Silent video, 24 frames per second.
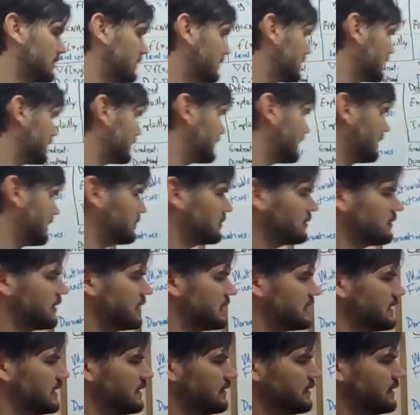There's an example
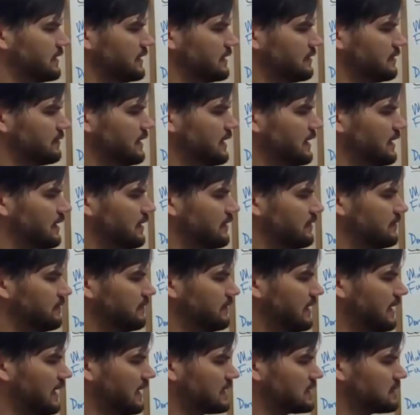right down here. We
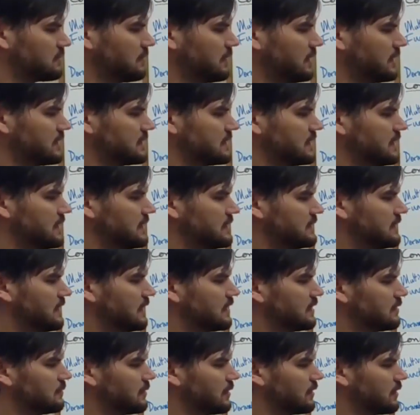have x, y, z
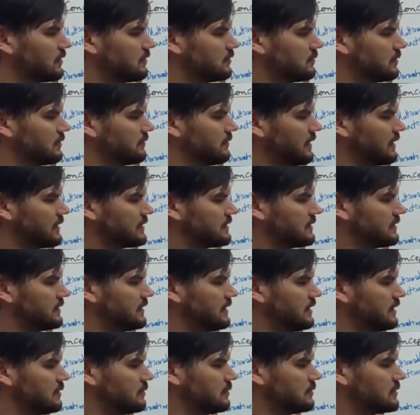dotted with a normal vector
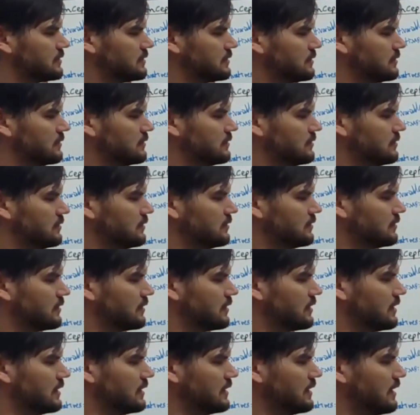equal to
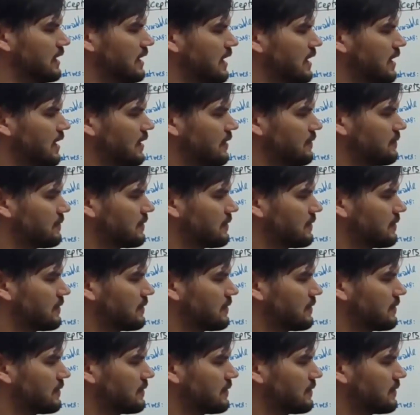the